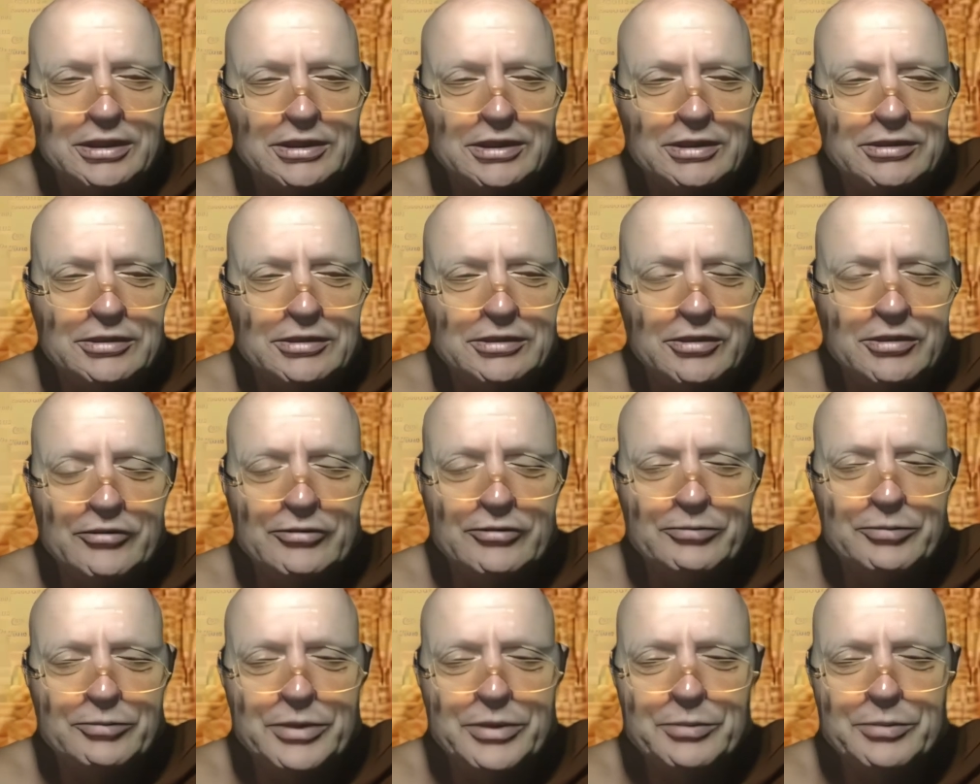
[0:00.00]
you know,
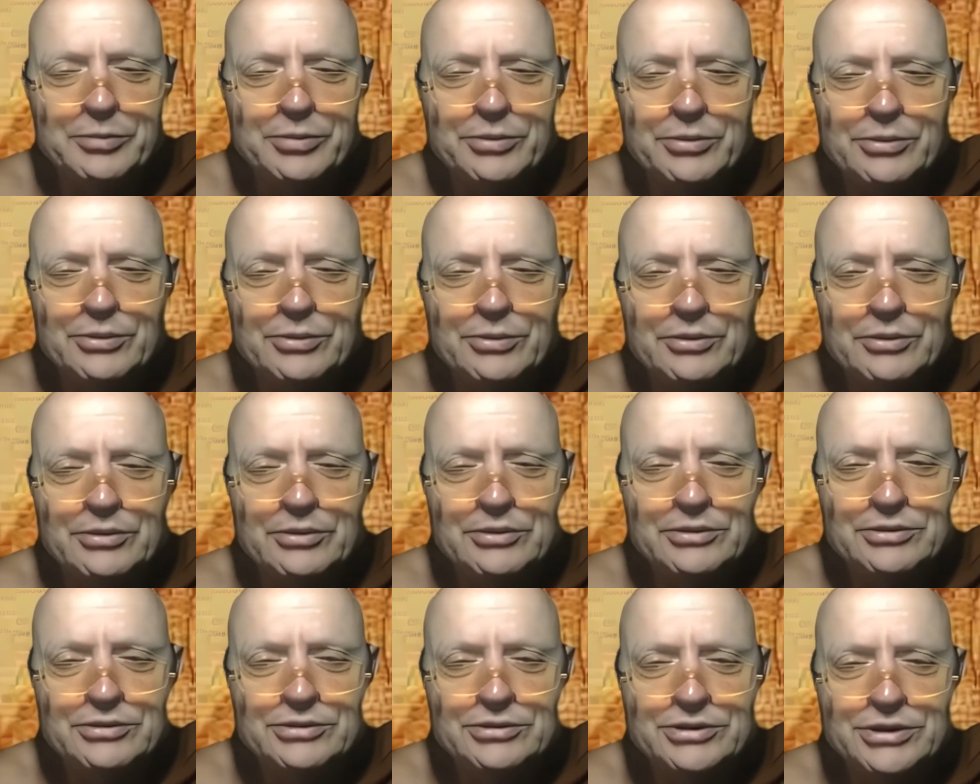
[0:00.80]
often people
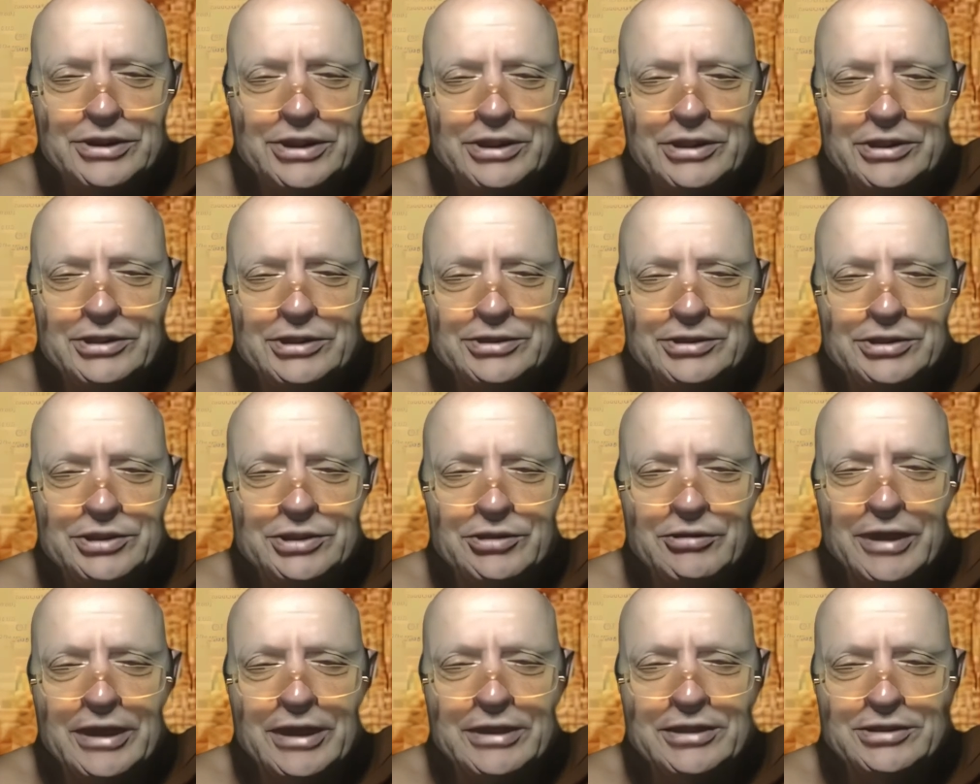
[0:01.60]
teach
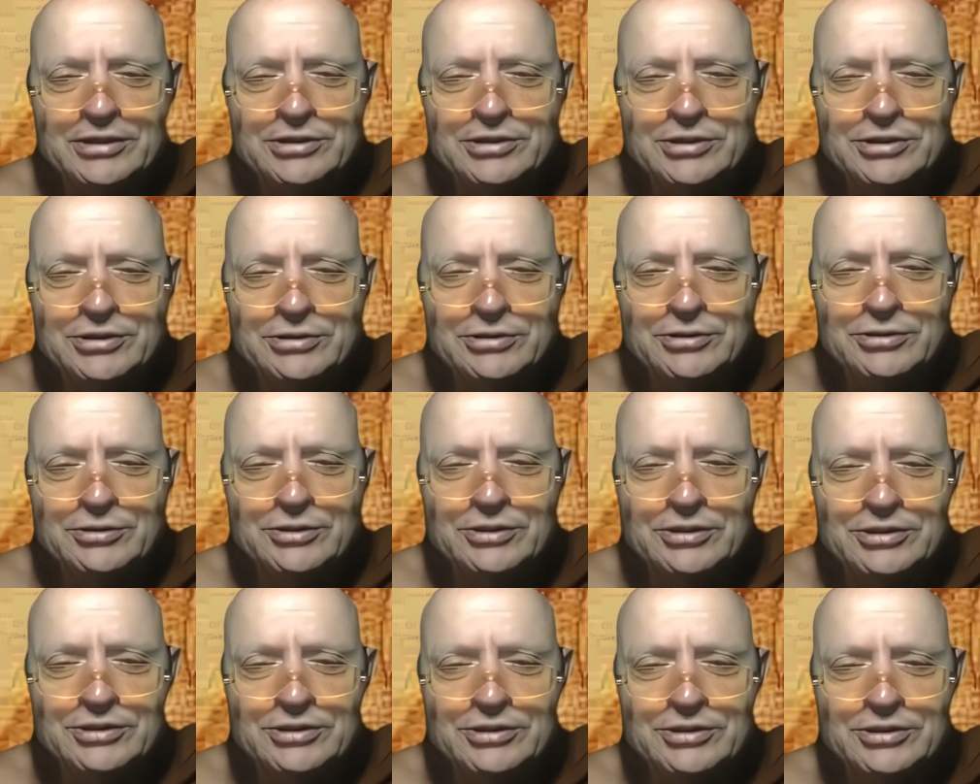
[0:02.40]
gratitude
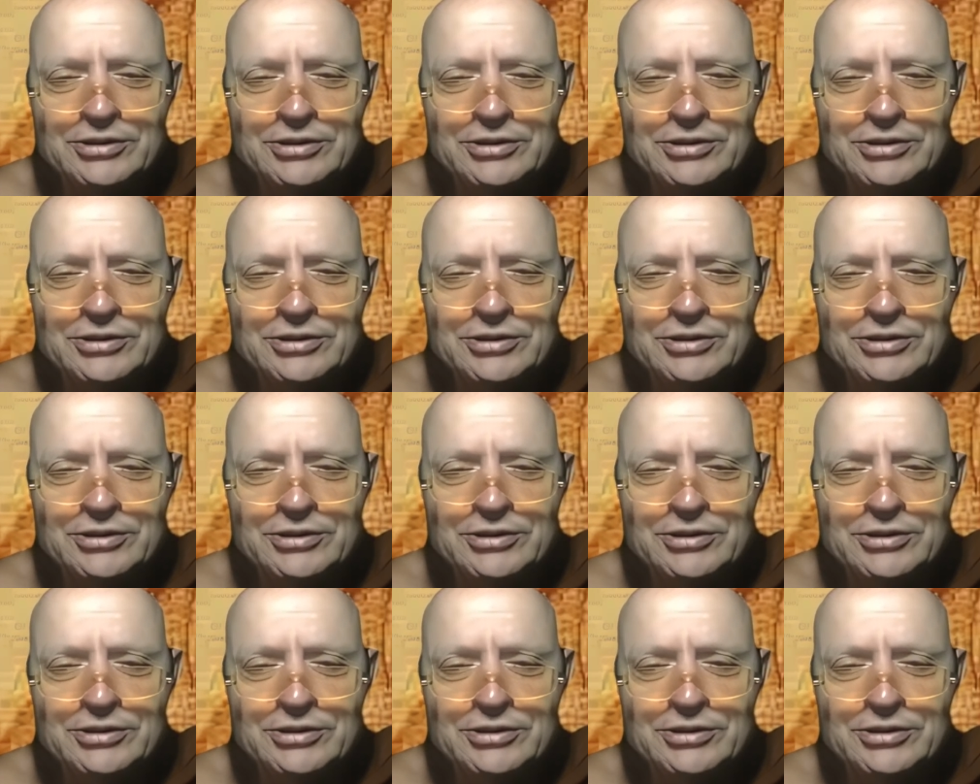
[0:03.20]
as